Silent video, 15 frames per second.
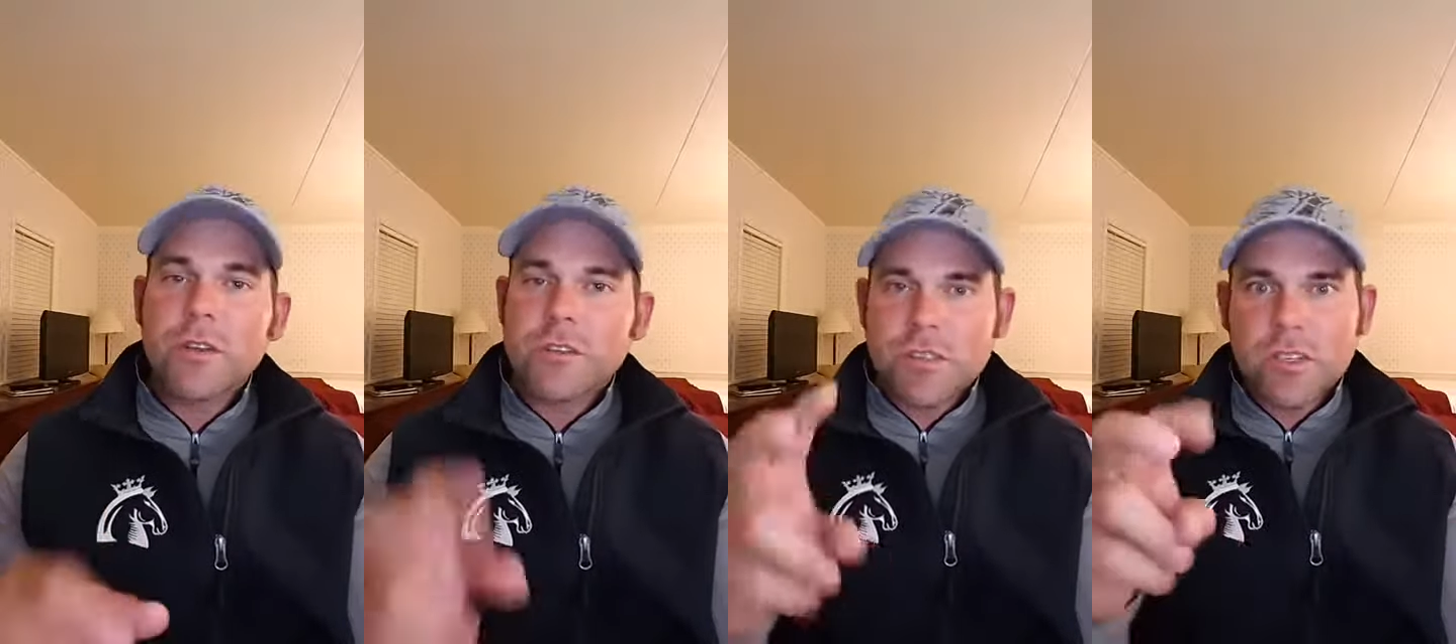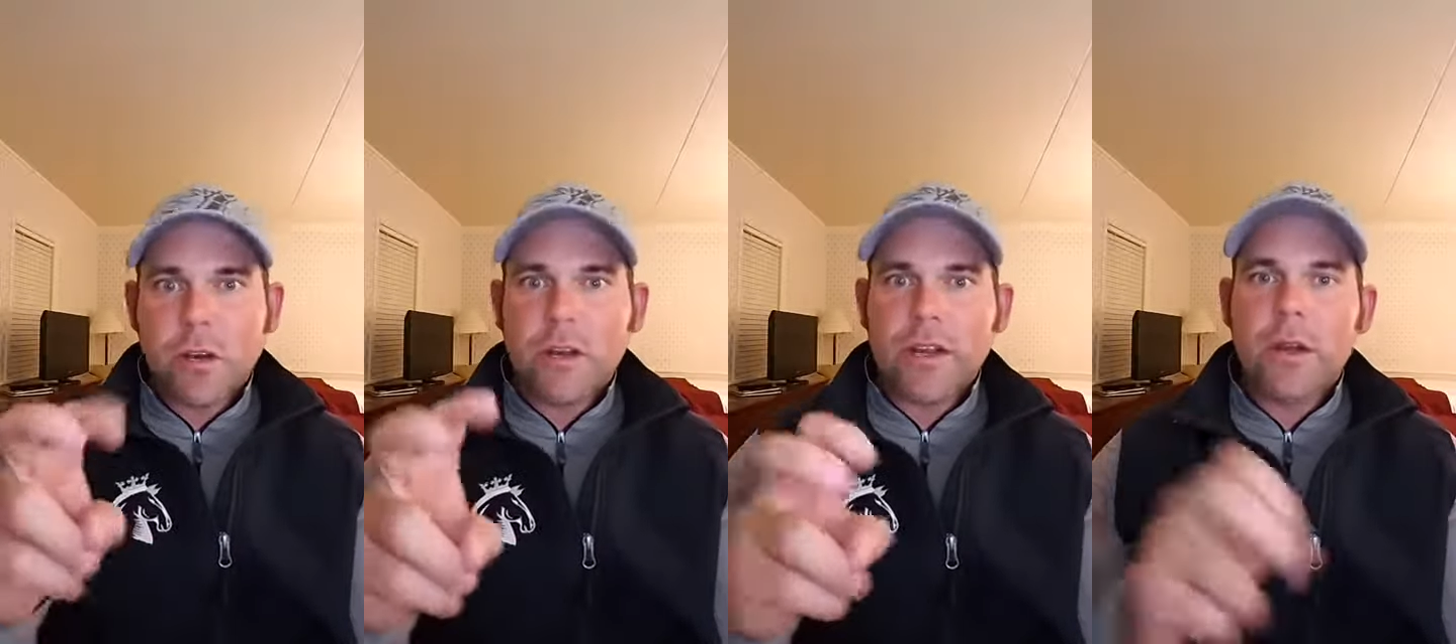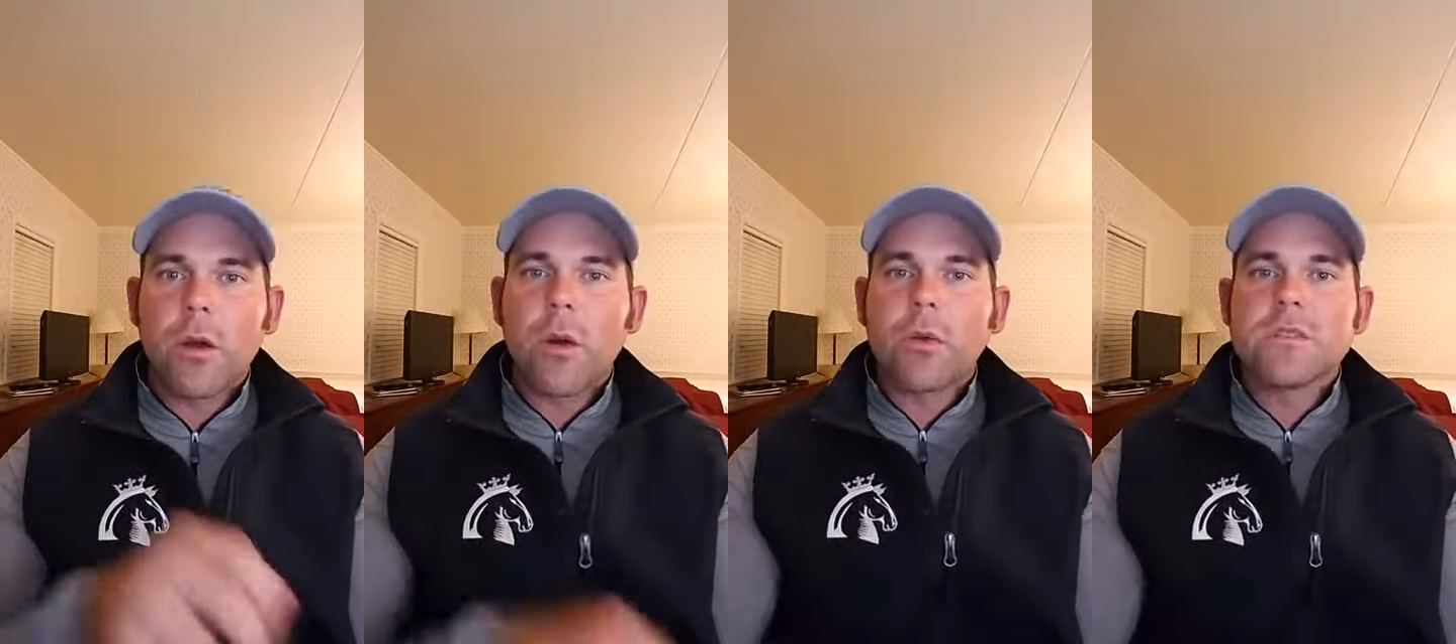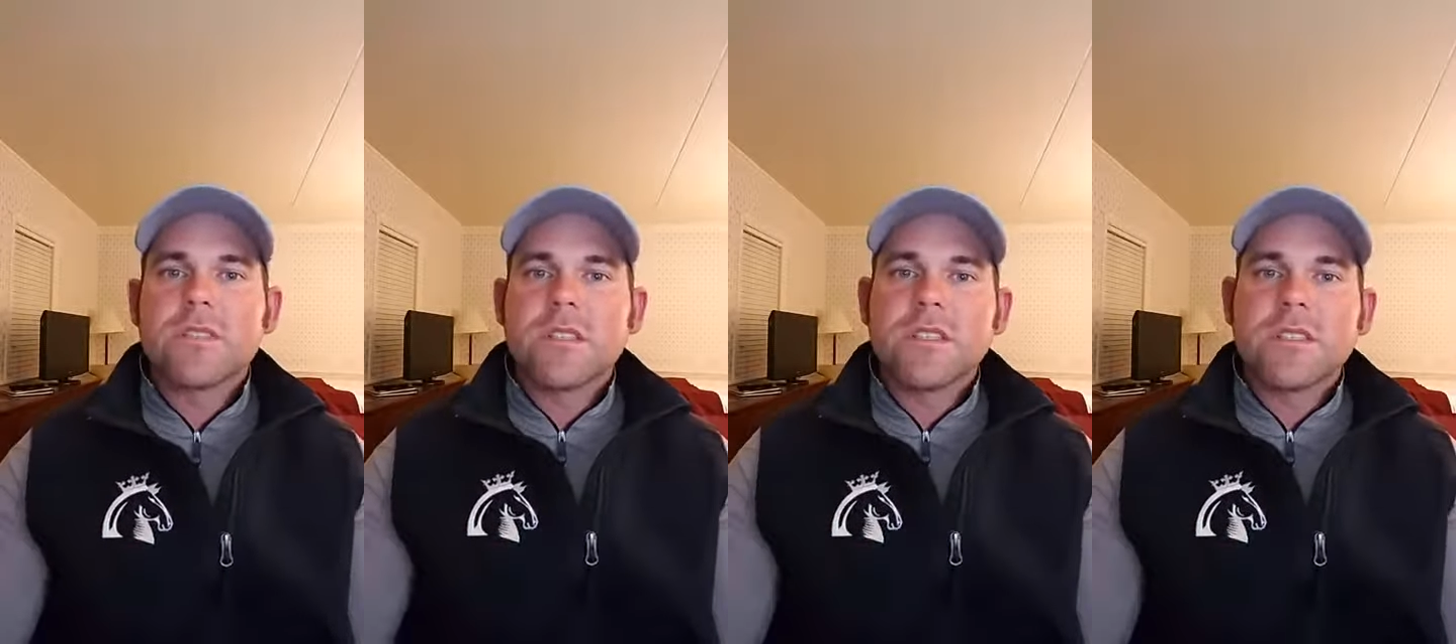starting
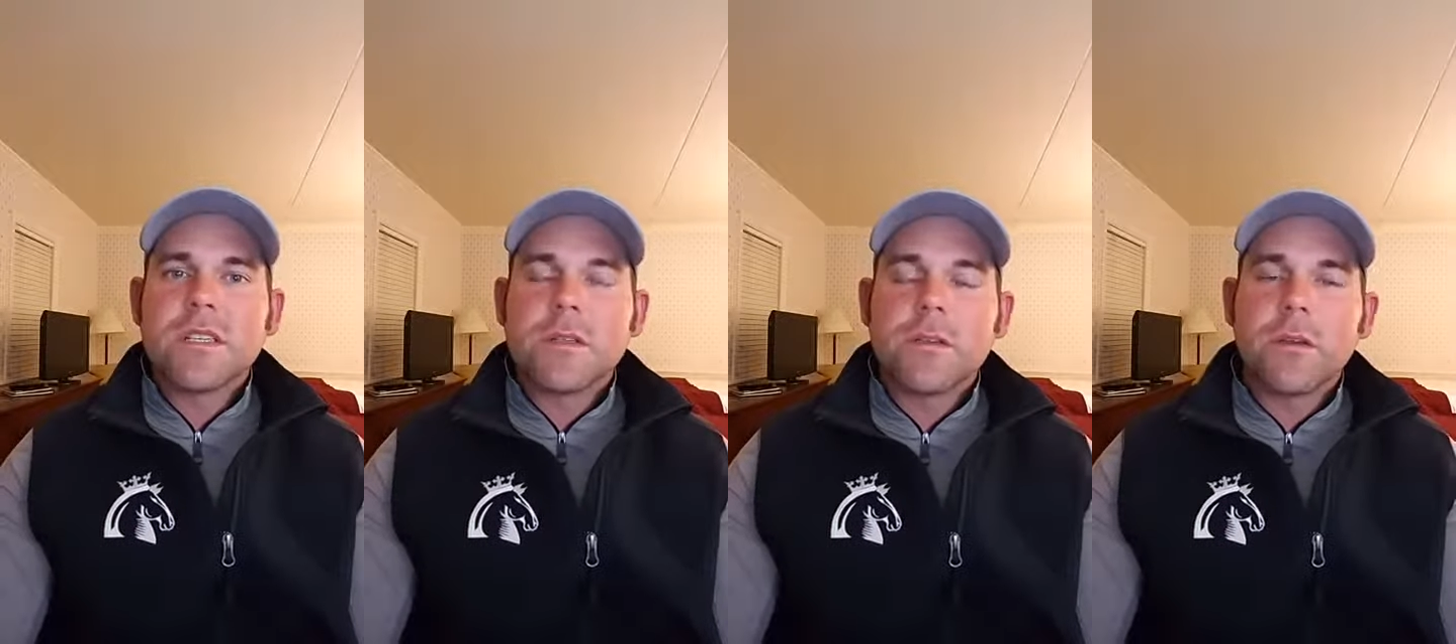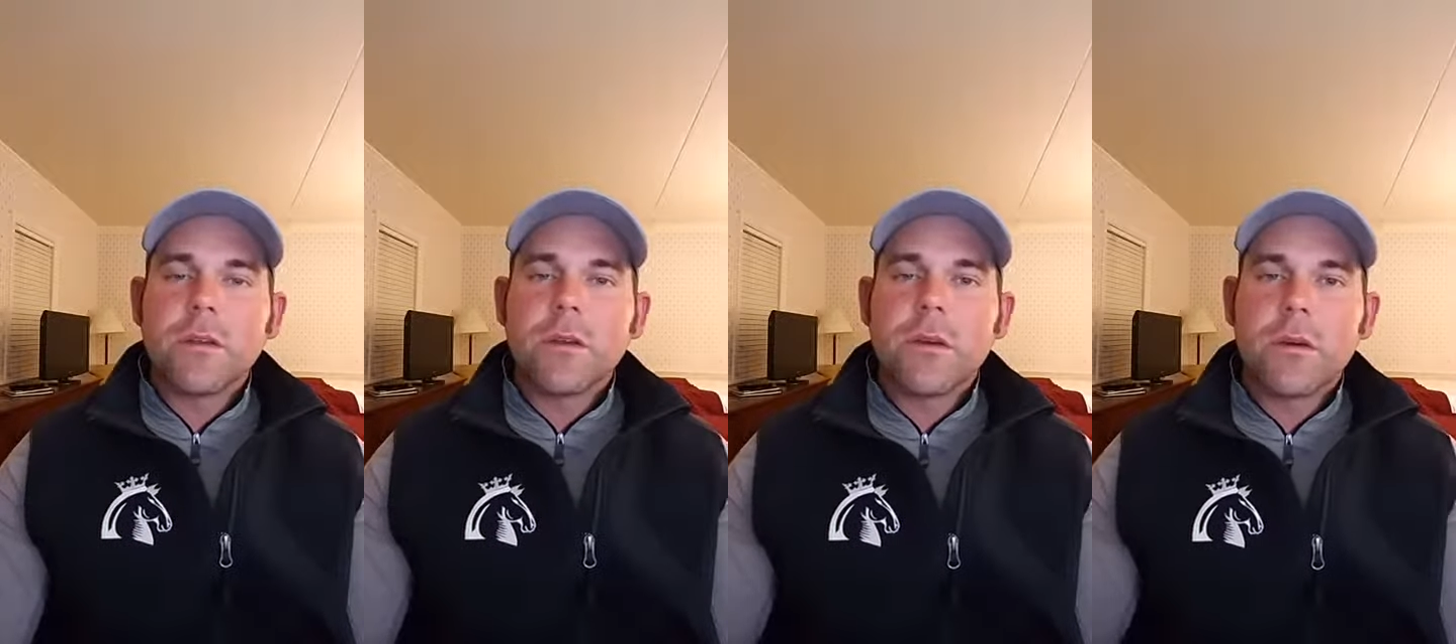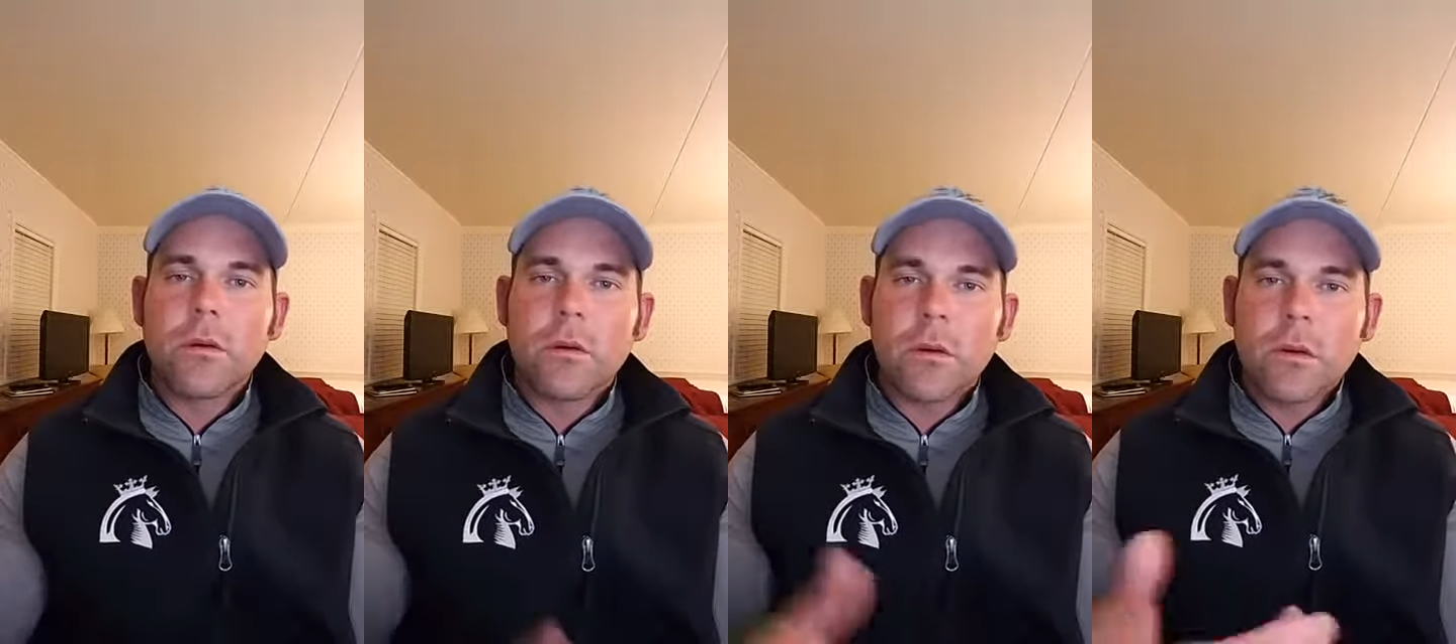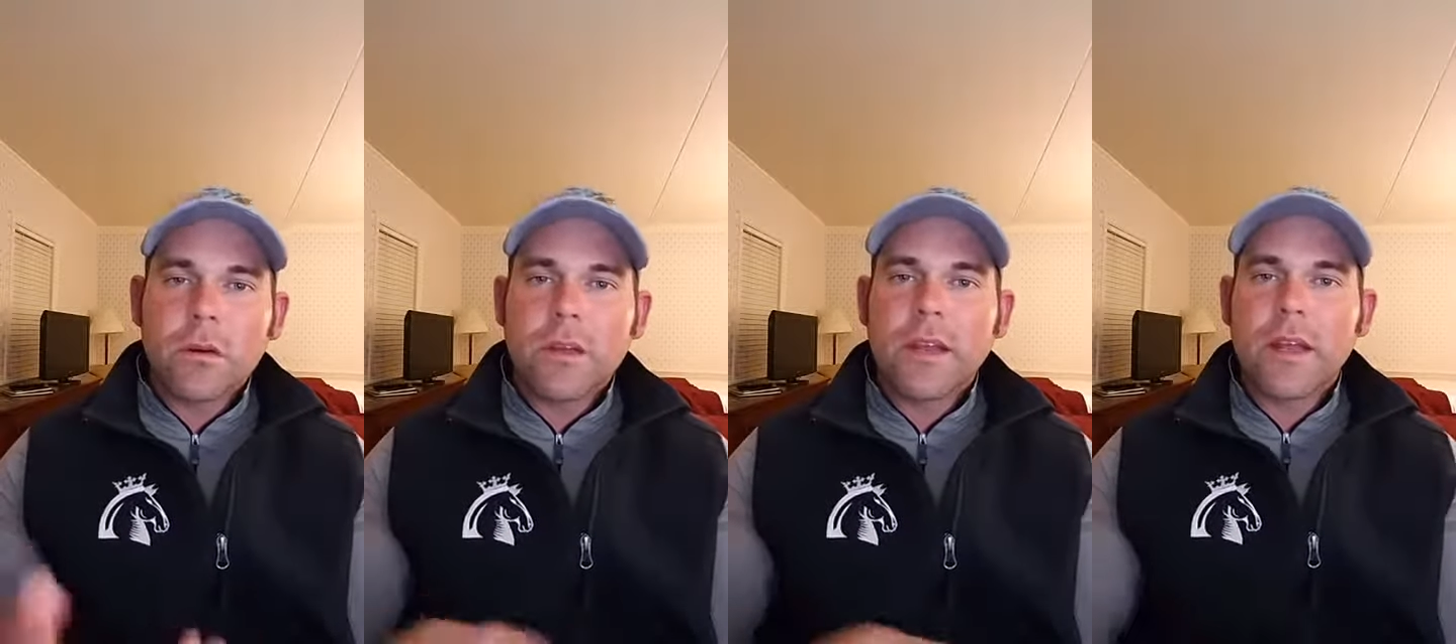colts as in, you know, uh,